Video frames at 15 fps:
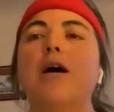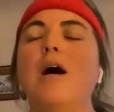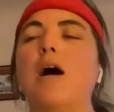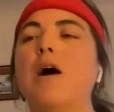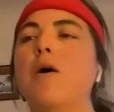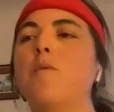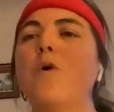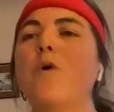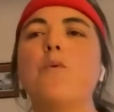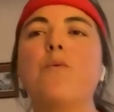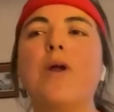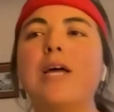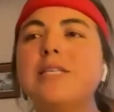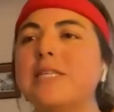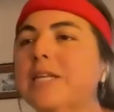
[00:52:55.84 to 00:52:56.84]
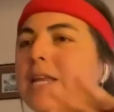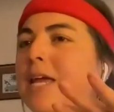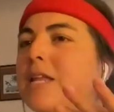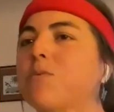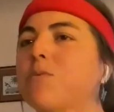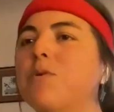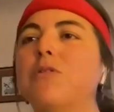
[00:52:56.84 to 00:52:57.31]
what resonated
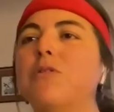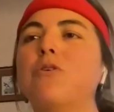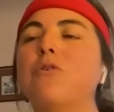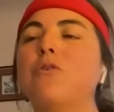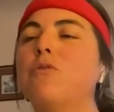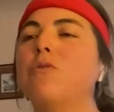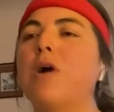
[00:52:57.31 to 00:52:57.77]
with you,